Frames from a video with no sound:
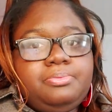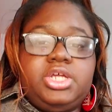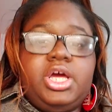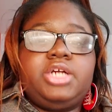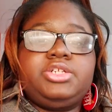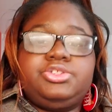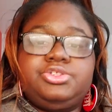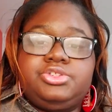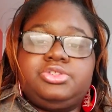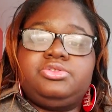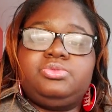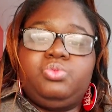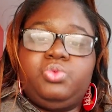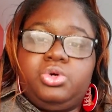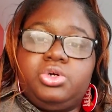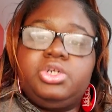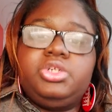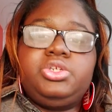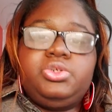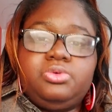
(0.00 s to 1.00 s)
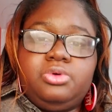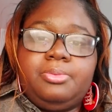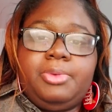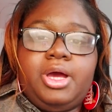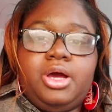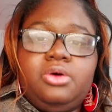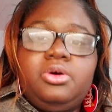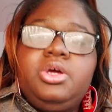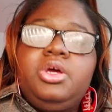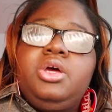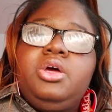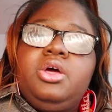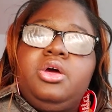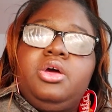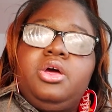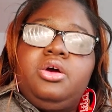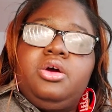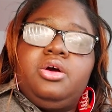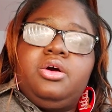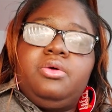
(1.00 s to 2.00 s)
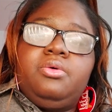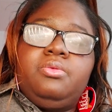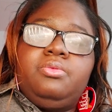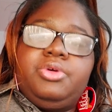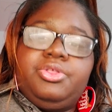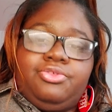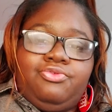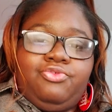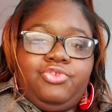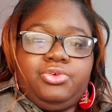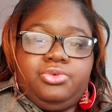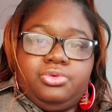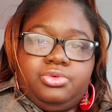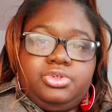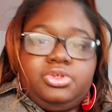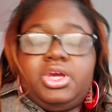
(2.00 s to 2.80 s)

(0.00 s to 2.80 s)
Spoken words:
doctors warn you about with food.